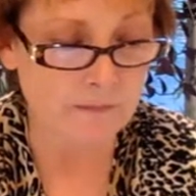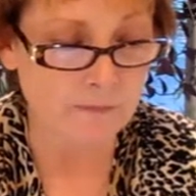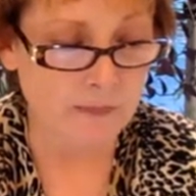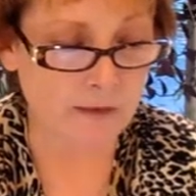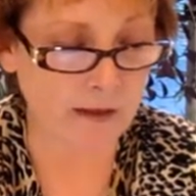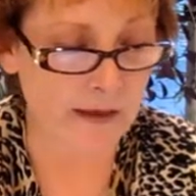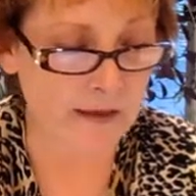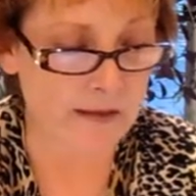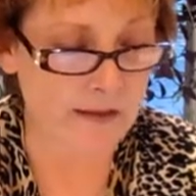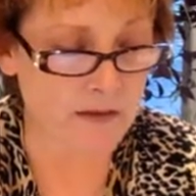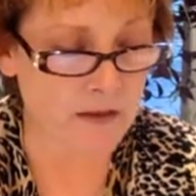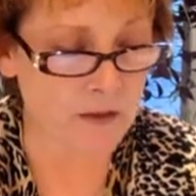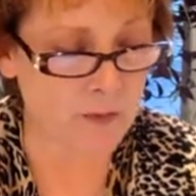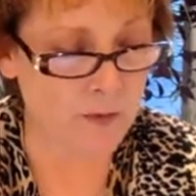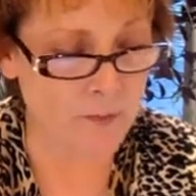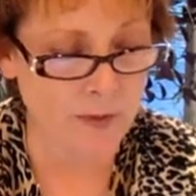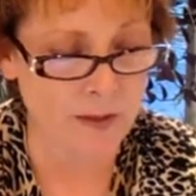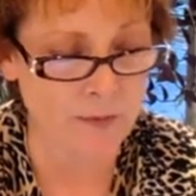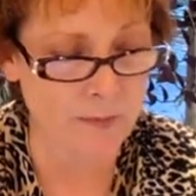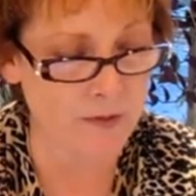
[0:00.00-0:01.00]
And this is
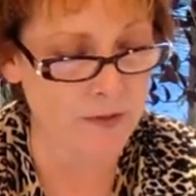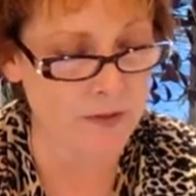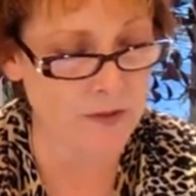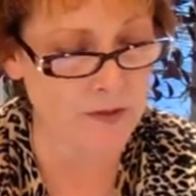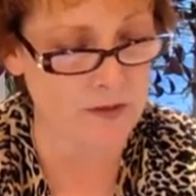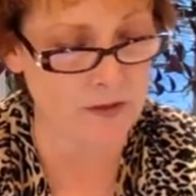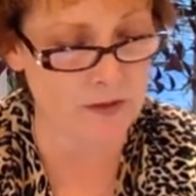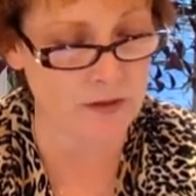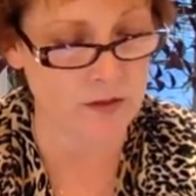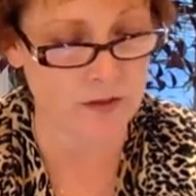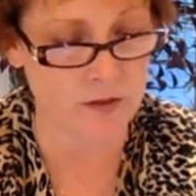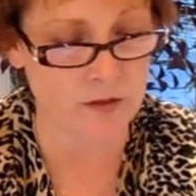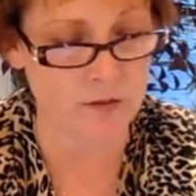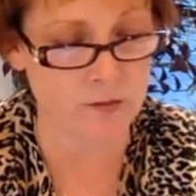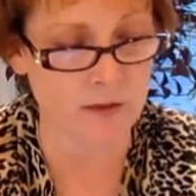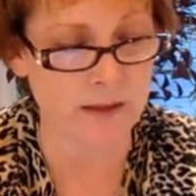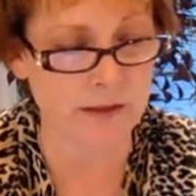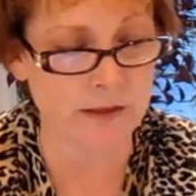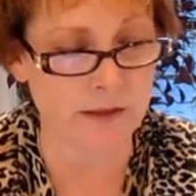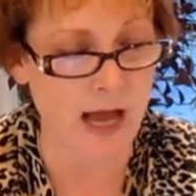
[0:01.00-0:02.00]
what people used to
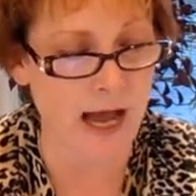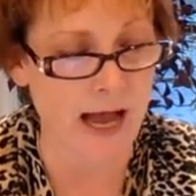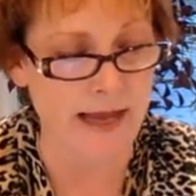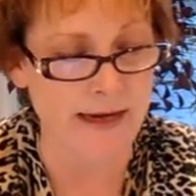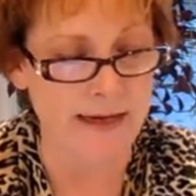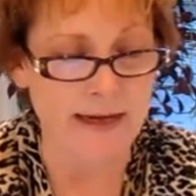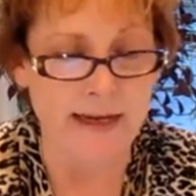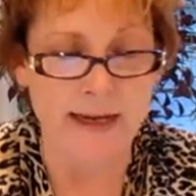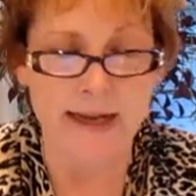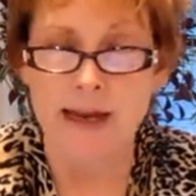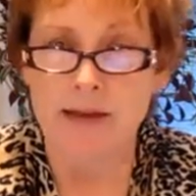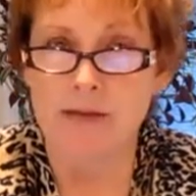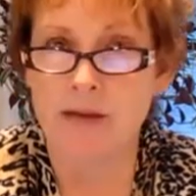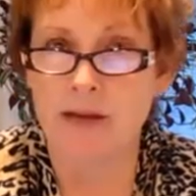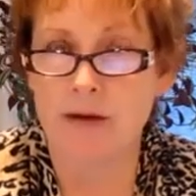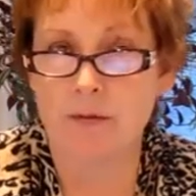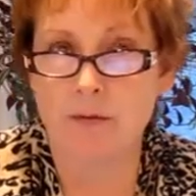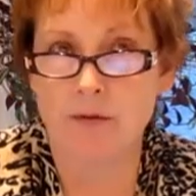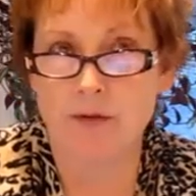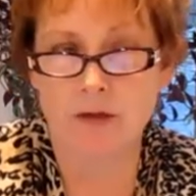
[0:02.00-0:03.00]
do a lot.
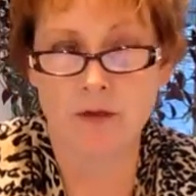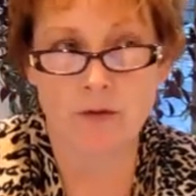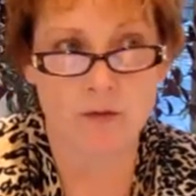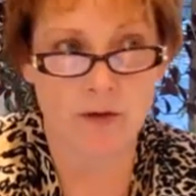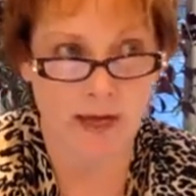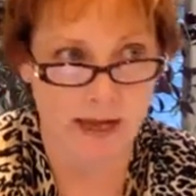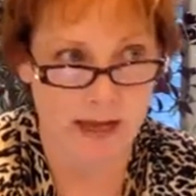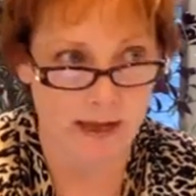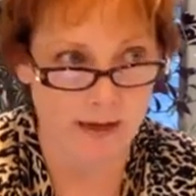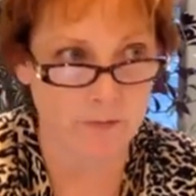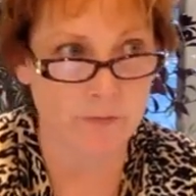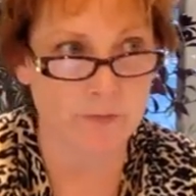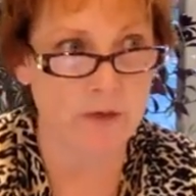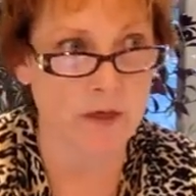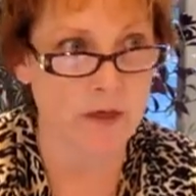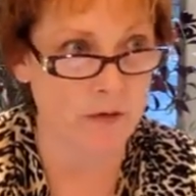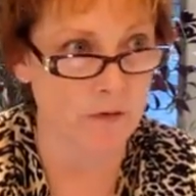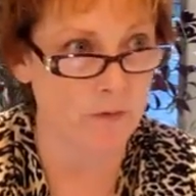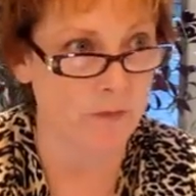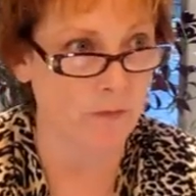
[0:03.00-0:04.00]
They would, you can,
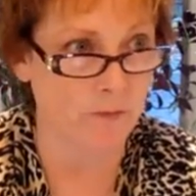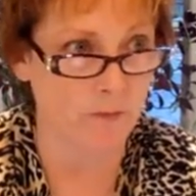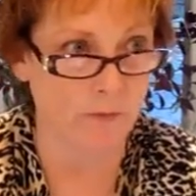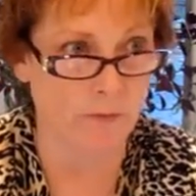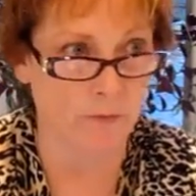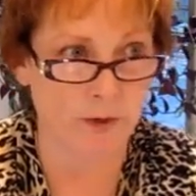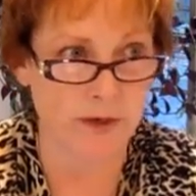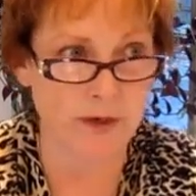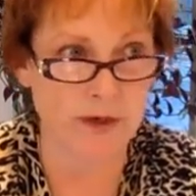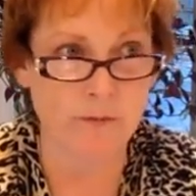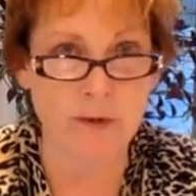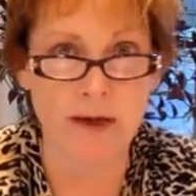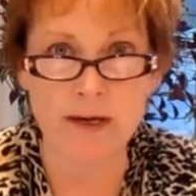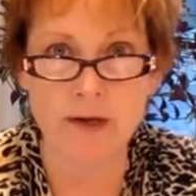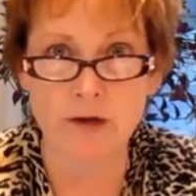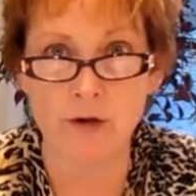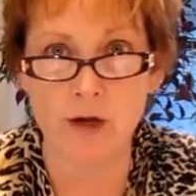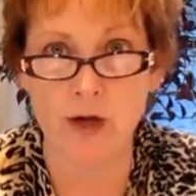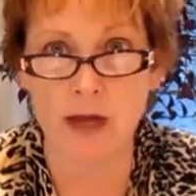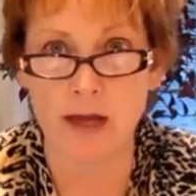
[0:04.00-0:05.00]
you know, when you make
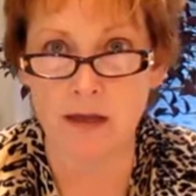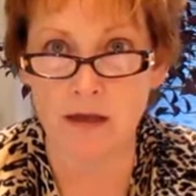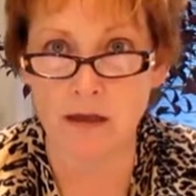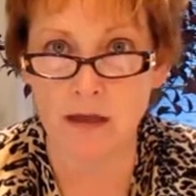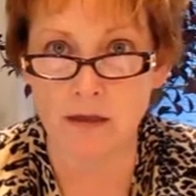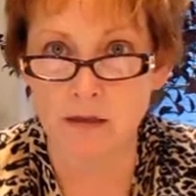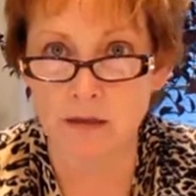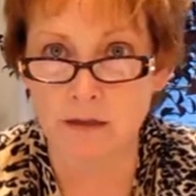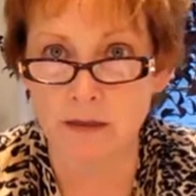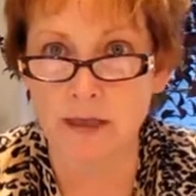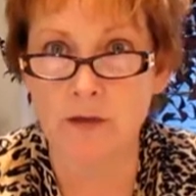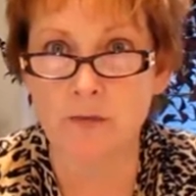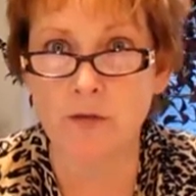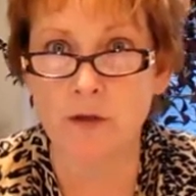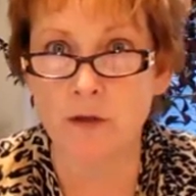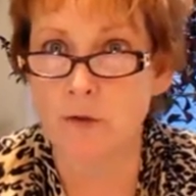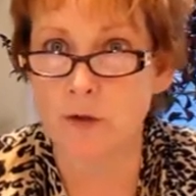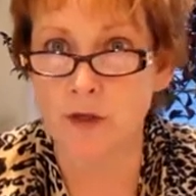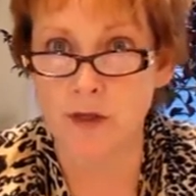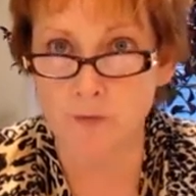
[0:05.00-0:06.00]
your cut on a leaf,
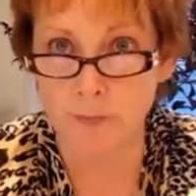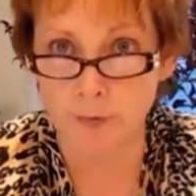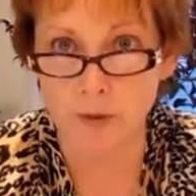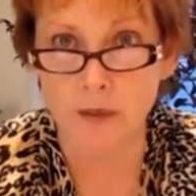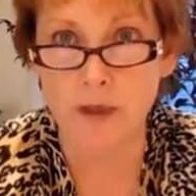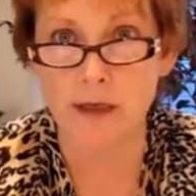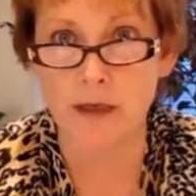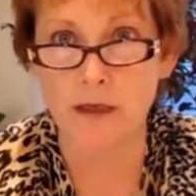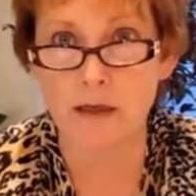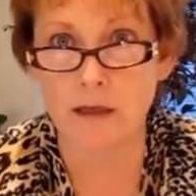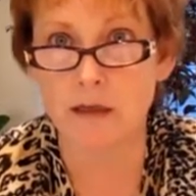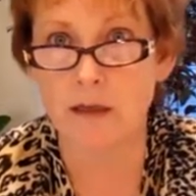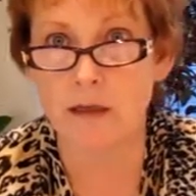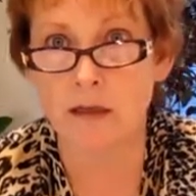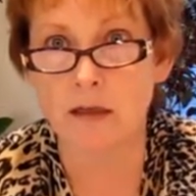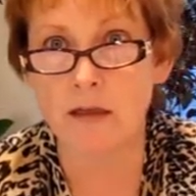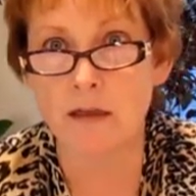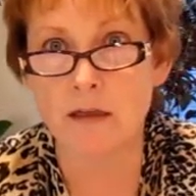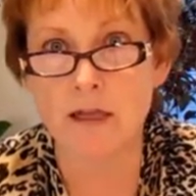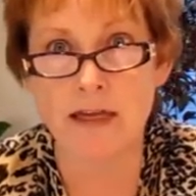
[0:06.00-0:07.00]
you can put it
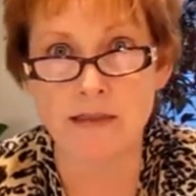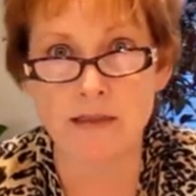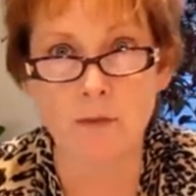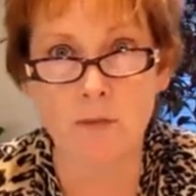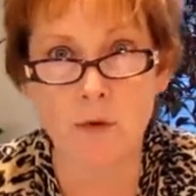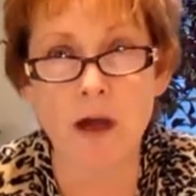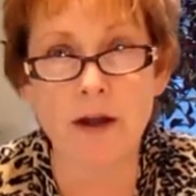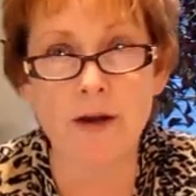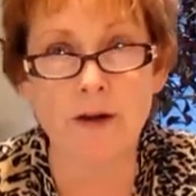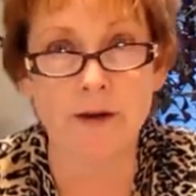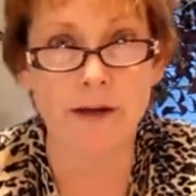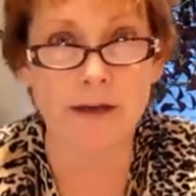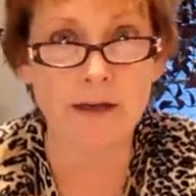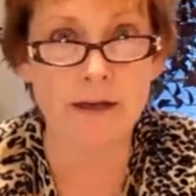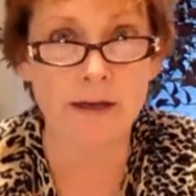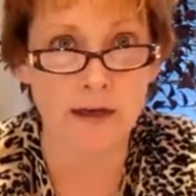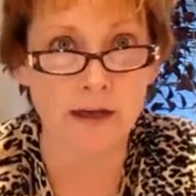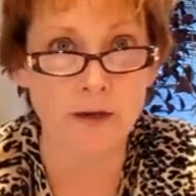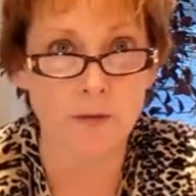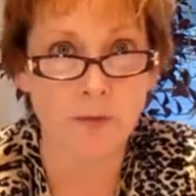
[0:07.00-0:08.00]
in a glass of water,
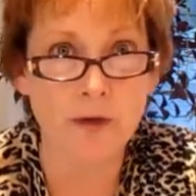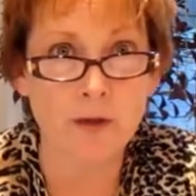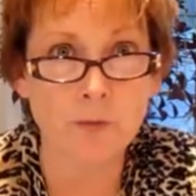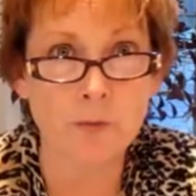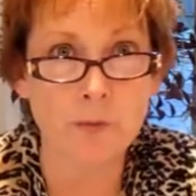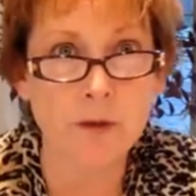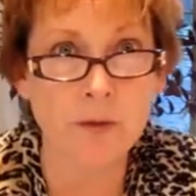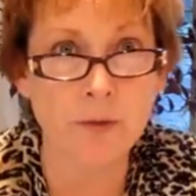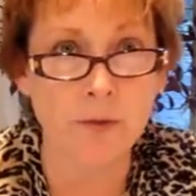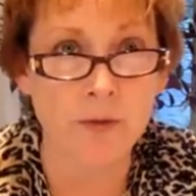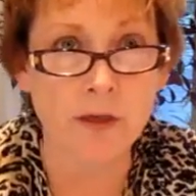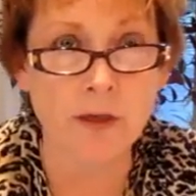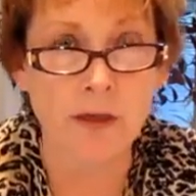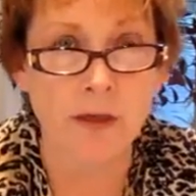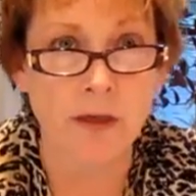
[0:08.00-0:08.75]
and, and it will root.